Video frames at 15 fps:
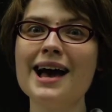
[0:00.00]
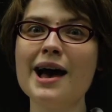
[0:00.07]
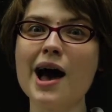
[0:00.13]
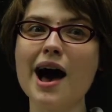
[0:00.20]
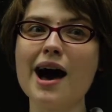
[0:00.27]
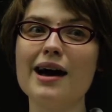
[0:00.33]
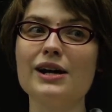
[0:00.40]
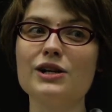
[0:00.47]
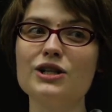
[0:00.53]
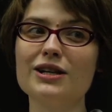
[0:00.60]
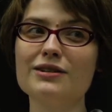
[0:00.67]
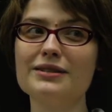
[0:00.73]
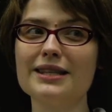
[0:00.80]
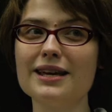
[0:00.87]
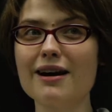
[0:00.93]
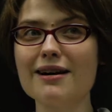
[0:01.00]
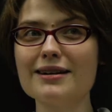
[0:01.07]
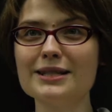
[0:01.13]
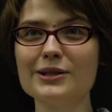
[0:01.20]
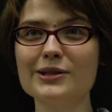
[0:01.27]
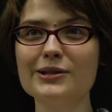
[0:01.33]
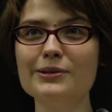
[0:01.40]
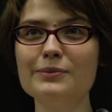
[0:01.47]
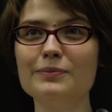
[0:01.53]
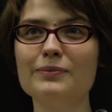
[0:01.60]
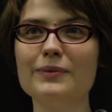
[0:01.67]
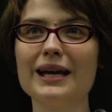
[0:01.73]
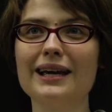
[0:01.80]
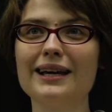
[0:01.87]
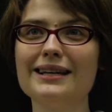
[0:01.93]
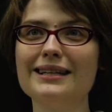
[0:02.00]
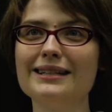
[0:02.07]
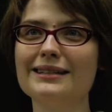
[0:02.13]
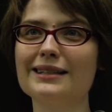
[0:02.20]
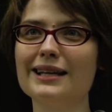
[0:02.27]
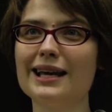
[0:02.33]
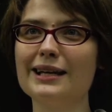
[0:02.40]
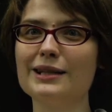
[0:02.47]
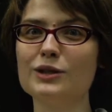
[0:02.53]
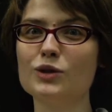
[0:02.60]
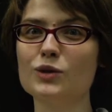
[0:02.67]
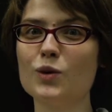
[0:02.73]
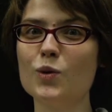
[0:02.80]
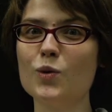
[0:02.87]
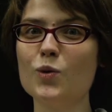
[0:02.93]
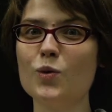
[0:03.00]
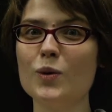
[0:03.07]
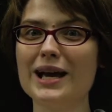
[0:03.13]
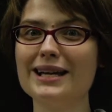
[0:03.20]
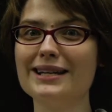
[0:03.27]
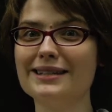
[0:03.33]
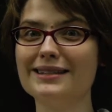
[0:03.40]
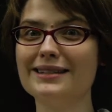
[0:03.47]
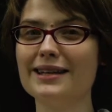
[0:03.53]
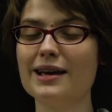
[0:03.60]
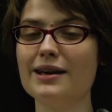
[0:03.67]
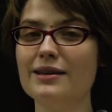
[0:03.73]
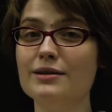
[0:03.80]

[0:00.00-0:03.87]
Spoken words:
I chose the article because it's always